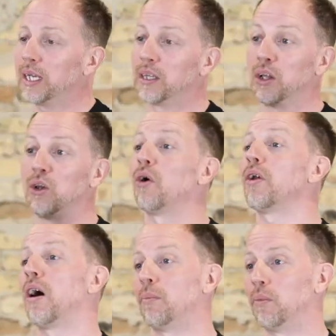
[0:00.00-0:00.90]
this to
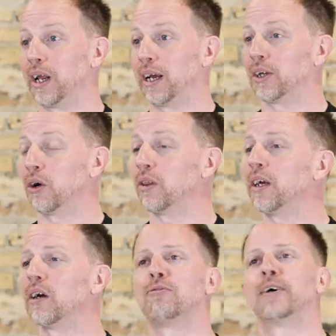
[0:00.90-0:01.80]
non-harmonic. So
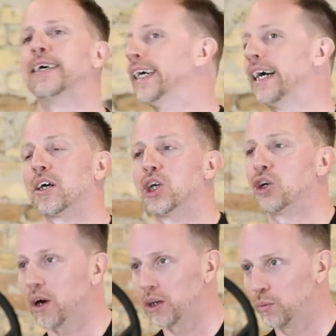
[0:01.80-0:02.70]
think of a
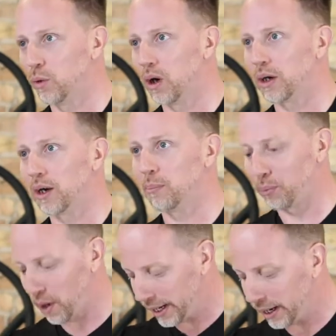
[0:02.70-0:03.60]
construction worker
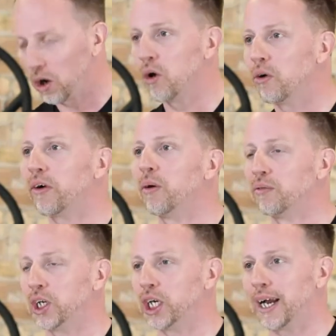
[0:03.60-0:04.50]
breaking concrete
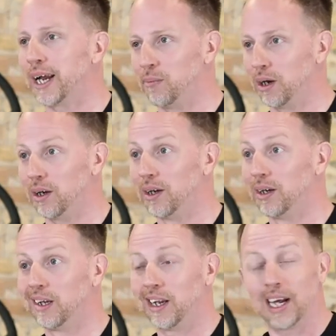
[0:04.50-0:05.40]
with a jackhammer.
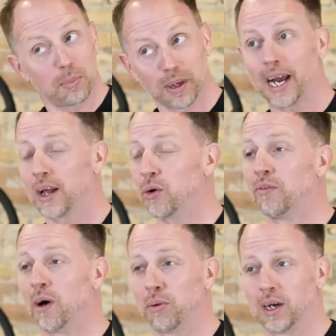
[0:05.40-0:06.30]
That's mechanical
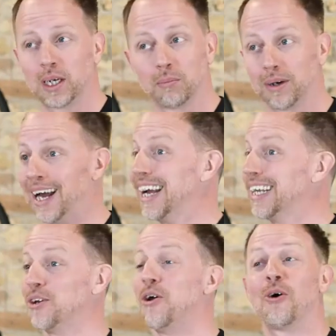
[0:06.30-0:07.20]
vibration, but that
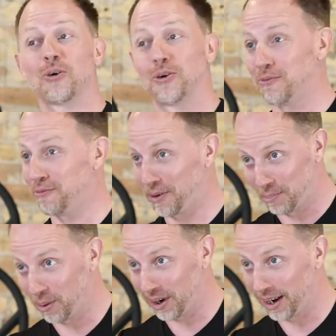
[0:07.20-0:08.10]
is not good for the
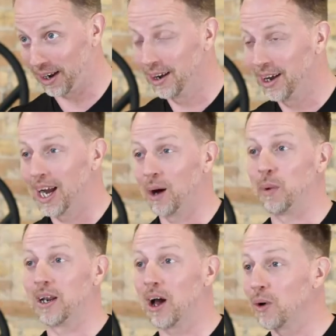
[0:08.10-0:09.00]
body. And
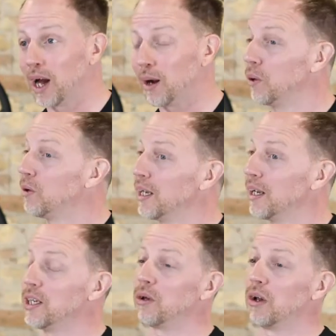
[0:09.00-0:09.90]
we know that because it
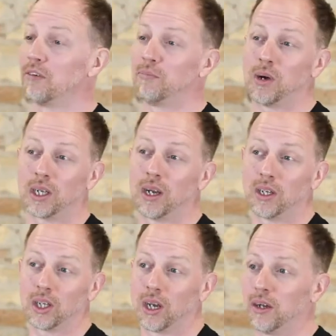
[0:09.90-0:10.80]
leads to a lot of
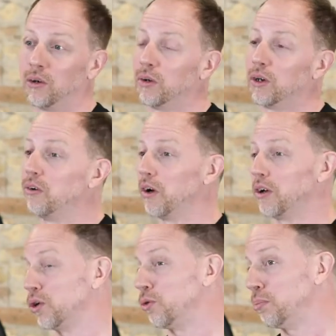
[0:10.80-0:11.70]
musculoskeletal and
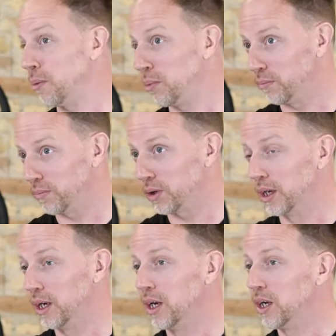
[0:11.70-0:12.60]
neurological problems.
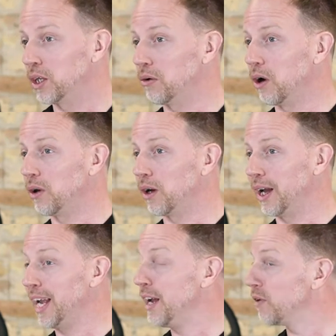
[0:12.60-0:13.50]
So know
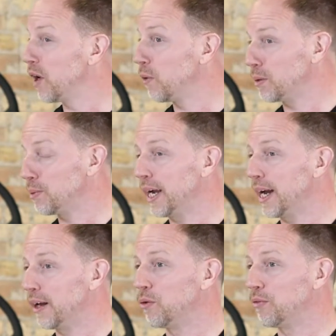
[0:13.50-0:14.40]
that even though it's
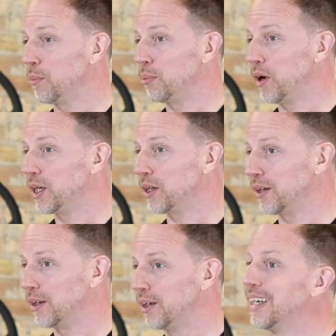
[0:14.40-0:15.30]
mechanical
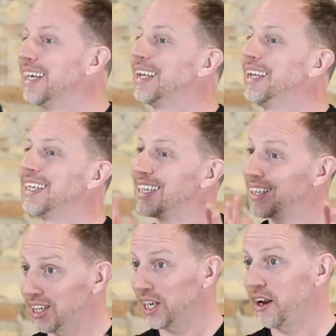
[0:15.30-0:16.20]
vibration, this is
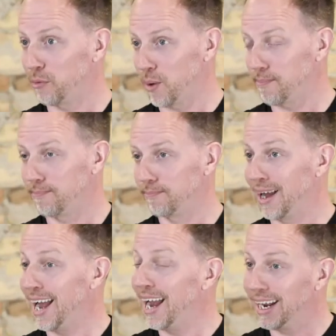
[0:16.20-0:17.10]
the safe one,
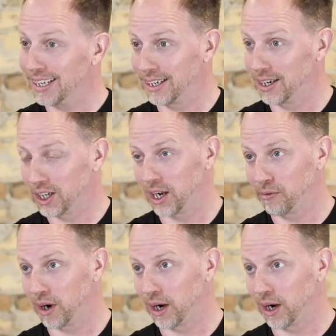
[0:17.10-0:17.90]
and it's in the safe